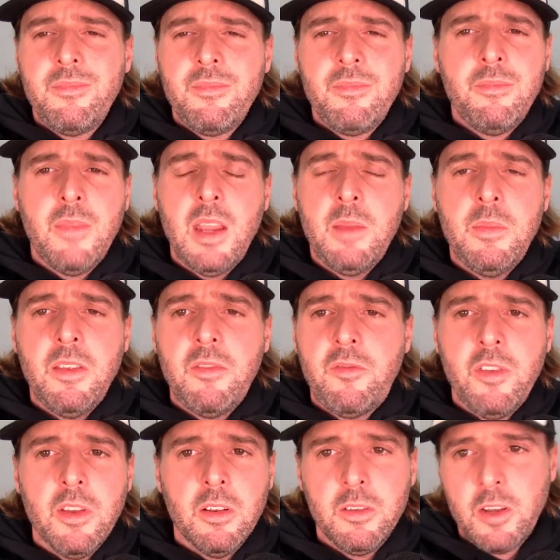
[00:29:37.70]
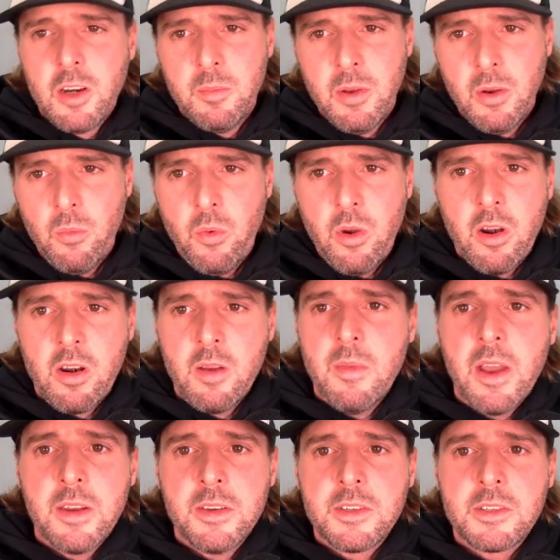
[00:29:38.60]
made me feel a little bit weird
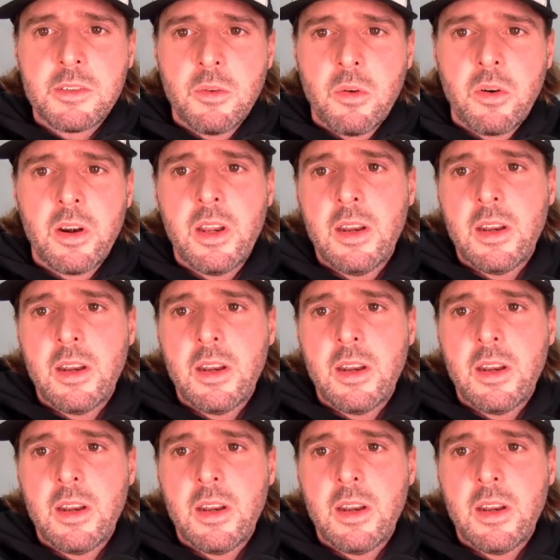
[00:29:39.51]
about his story.